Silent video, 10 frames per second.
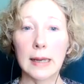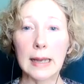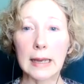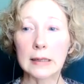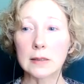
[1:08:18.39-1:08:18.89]

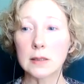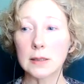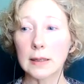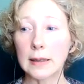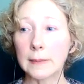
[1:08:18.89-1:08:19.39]
And
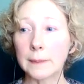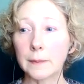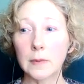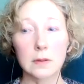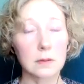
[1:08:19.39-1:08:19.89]

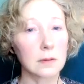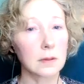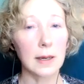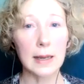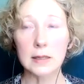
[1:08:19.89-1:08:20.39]
um,
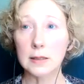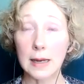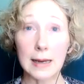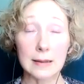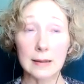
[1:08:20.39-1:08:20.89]
and
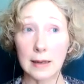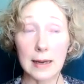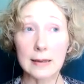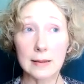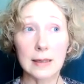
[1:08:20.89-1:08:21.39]
I
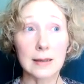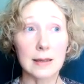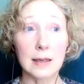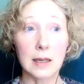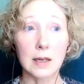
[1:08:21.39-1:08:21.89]
I think
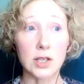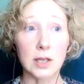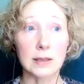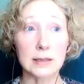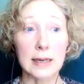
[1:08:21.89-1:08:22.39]
that
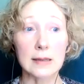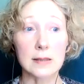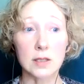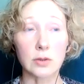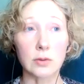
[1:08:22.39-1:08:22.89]
ketogenic
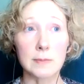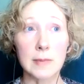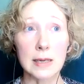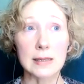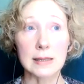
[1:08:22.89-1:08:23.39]
diets do
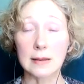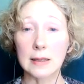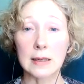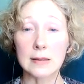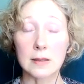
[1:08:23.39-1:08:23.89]
amazing
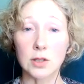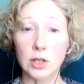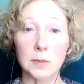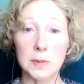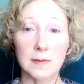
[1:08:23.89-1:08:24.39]
things in
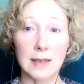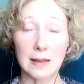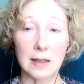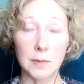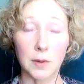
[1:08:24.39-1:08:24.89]
terms of
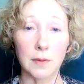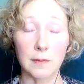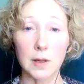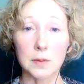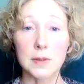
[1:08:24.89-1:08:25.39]
healing both
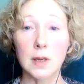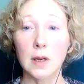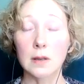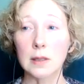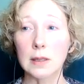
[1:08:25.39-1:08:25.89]
of those
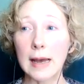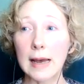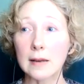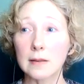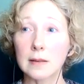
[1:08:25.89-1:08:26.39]
the
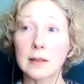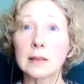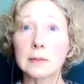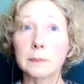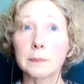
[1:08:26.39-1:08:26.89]
at
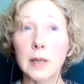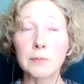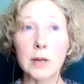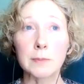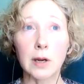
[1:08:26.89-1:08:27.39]
the
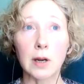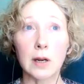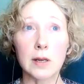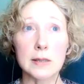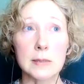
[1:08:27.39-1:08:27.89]
blood brain
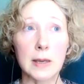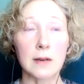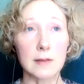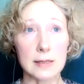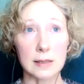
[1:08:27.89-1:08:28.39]
barrier is
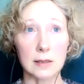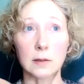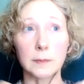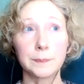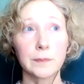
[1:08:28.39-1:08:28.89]
made of these
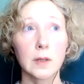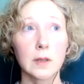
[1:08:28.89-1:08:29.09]
little